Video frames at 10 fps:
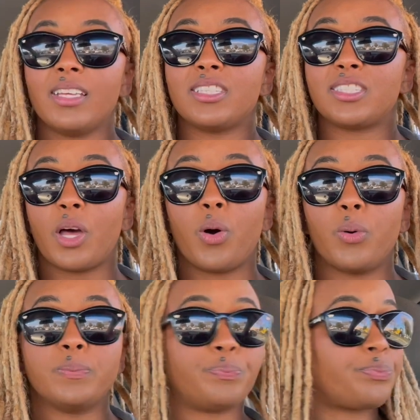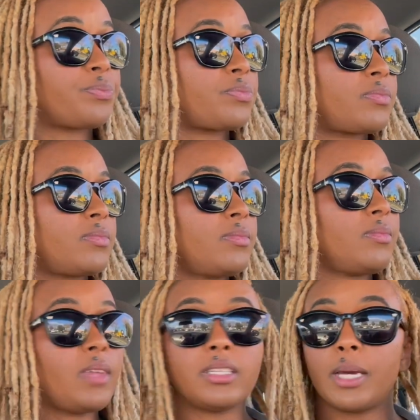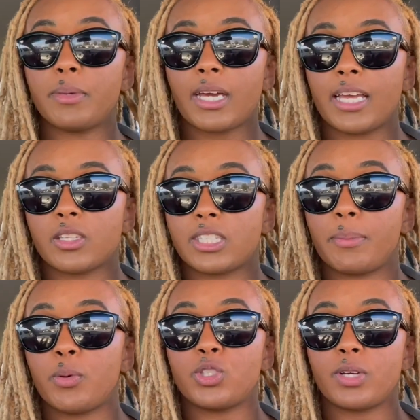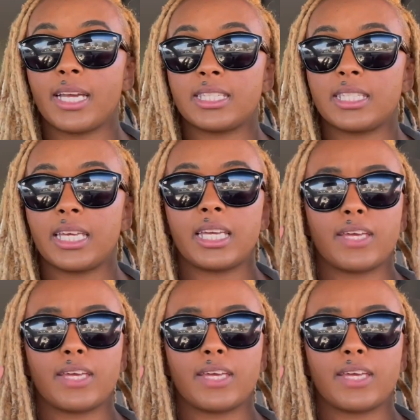So tell me what you guys think.